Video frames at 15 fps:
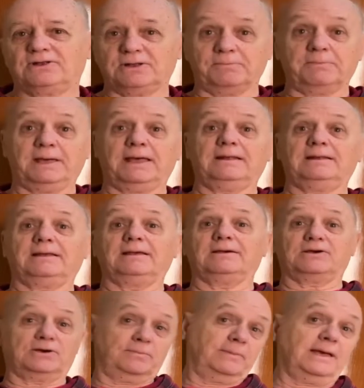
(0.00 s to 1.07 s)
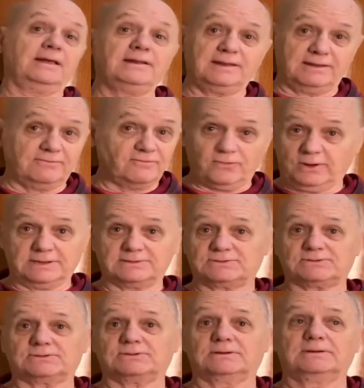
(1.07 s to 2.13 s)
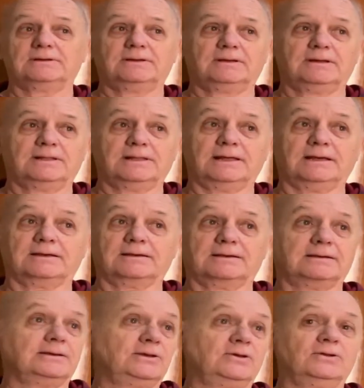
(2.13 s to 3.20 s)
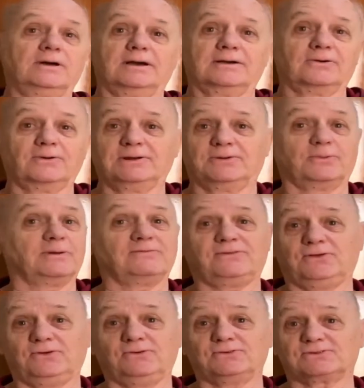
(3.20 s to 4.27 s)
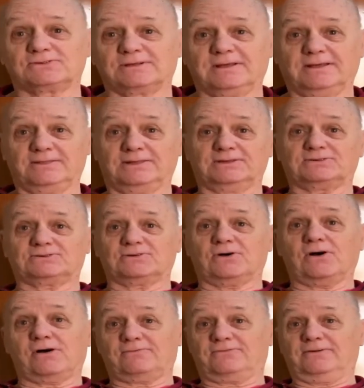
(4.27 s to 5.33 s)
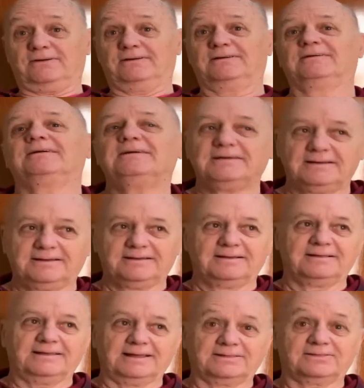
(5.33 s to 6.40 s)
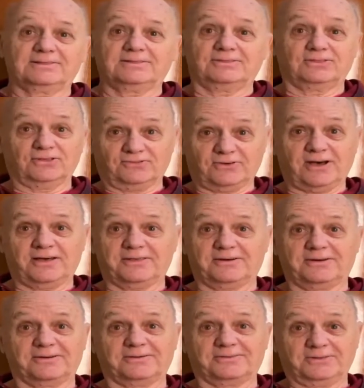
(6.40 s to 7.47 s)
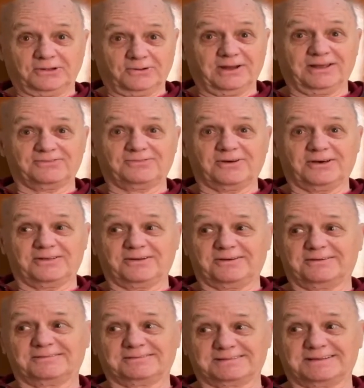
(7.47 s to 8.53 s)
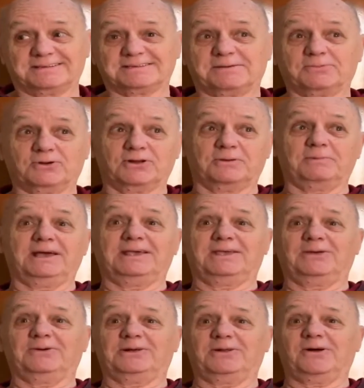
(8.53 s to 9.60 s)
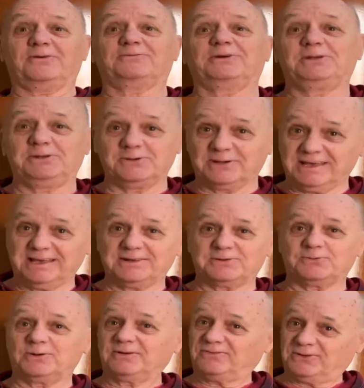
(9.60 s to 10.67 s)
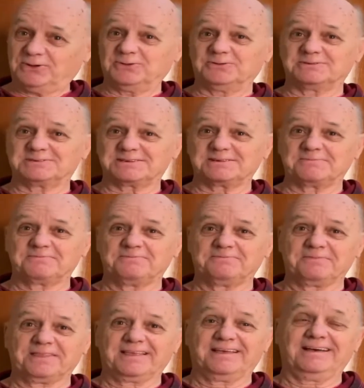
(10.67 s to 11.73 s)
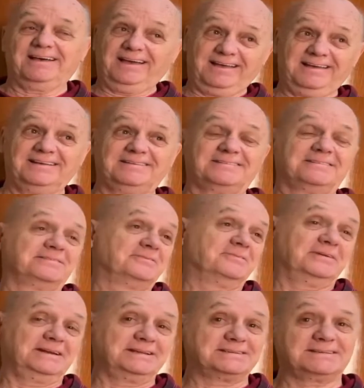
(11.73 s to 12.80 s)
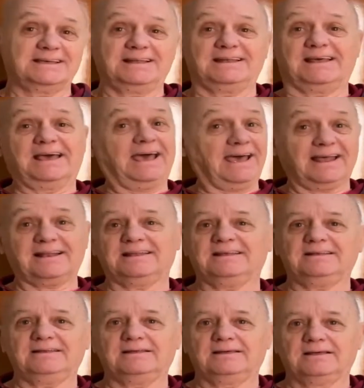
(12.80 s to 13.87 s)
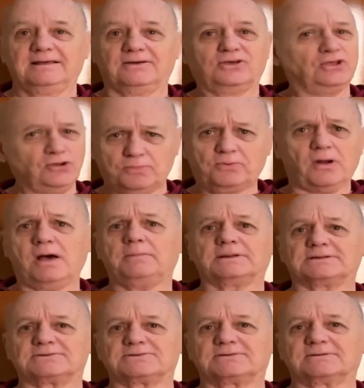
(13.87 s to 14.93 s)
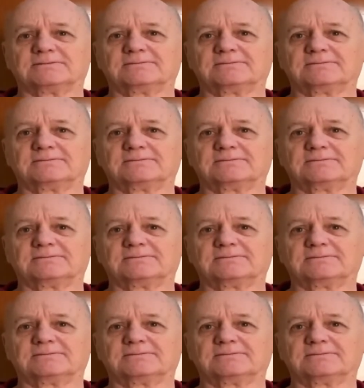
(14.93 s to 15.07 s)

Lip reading: demanding, commanding voice, like, you're not going to refuse this offer. Like the grandfather says, I'm going to make you an offer you can't refuse. And when he said, Atlan, you promised.